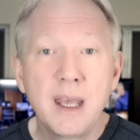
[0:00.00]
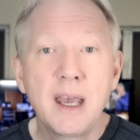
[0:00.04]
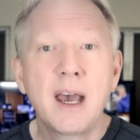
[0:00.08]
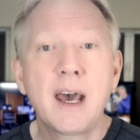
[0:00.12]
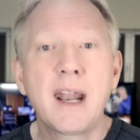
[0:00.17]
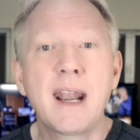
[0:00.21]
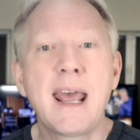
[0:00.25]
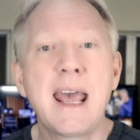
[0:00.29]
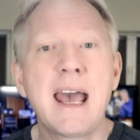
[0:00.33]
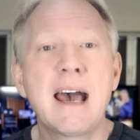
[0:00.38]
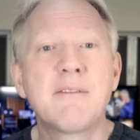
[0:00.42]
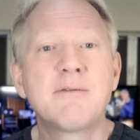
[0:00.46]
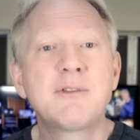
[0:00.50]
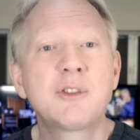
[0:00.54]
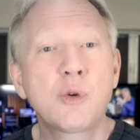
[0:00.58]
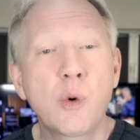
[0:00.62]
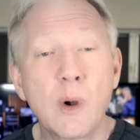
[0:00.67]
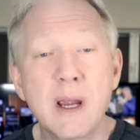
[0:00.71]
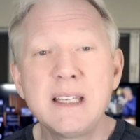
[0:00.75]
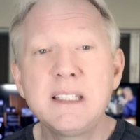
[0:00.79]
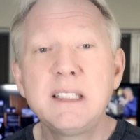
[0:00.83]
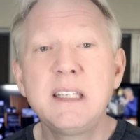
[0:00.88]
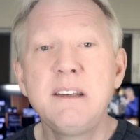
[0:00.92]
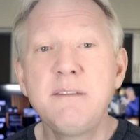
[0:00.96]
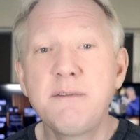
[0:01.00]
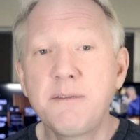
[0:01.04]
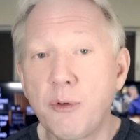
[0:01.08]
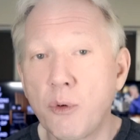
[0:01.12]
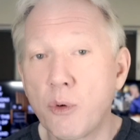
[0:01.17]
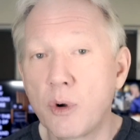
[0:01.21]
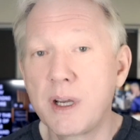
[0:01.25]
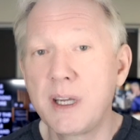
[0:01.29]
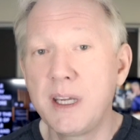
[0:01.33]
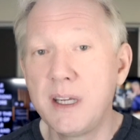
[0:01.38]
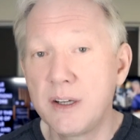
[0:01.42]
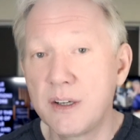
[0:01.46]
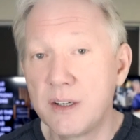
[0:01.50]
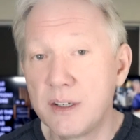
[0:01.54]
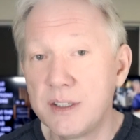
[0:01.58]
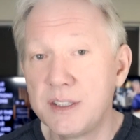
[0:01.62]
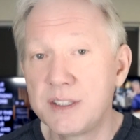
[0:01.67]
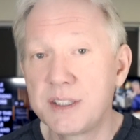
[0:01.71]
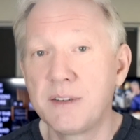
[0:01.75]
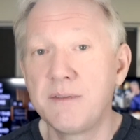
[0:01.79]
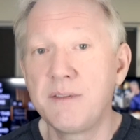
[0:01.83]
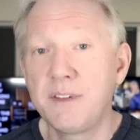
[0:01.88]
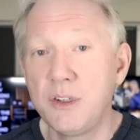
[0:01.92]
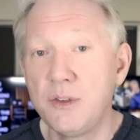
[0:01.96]
and I have 24
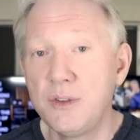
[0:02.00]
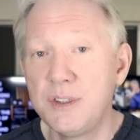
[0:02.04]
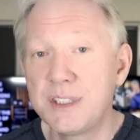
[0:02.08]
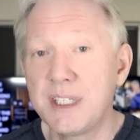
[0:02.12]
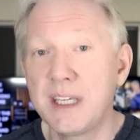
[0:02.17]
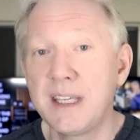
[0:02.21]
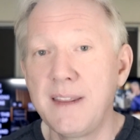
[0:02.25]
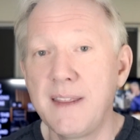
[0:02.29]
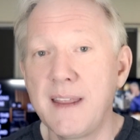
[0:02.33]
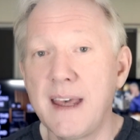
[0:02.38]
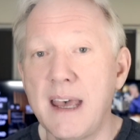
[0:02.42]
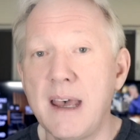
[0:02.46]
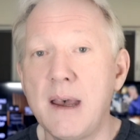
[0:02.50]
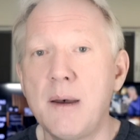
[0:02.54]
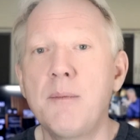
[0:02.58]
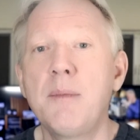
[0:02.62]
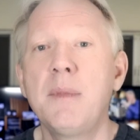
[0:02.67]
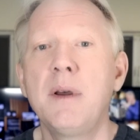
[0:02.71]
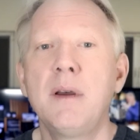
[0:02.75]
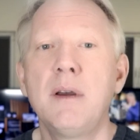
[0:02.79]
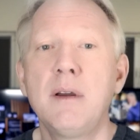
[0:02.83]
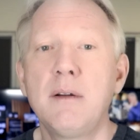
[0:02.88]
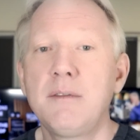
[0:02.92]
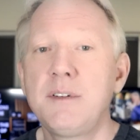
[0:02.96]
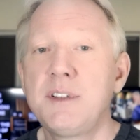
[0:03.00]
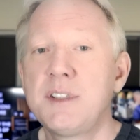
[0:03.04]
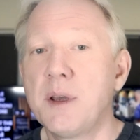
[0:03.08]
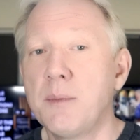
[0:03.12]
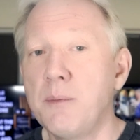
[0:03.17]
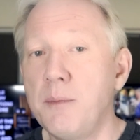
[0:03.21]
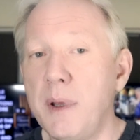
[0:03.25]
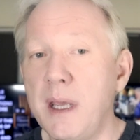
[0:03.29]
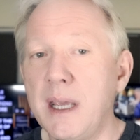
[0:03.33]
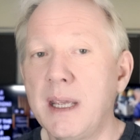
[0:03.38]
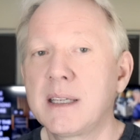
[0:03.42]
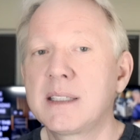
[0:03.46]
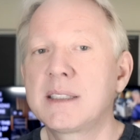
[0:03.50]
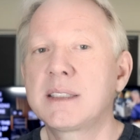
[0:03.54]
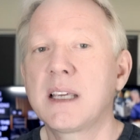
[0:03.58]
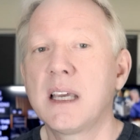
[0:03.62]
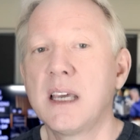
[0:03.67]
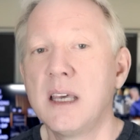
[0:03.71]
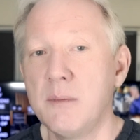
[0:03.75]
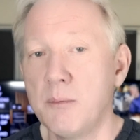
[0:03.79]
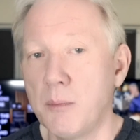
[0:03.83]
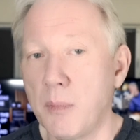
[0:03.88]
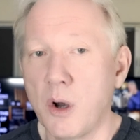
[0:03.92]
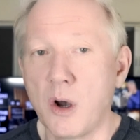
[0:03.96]
years of using them to mix
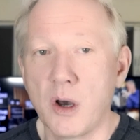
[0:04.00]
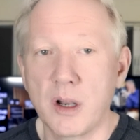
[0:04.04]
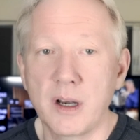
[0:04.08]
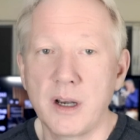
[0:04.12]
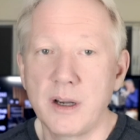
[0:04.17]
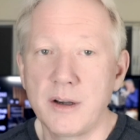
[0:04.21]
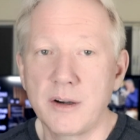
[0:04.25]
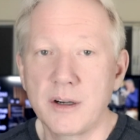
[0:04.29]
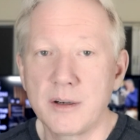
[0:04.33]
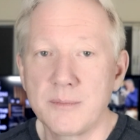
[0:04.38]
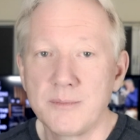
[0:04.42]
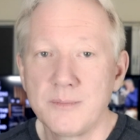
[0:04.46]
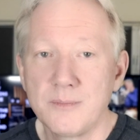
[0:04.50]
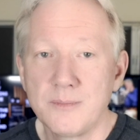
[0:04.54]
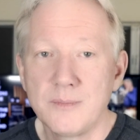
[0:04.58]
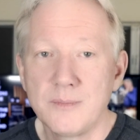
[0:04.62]
and monitor.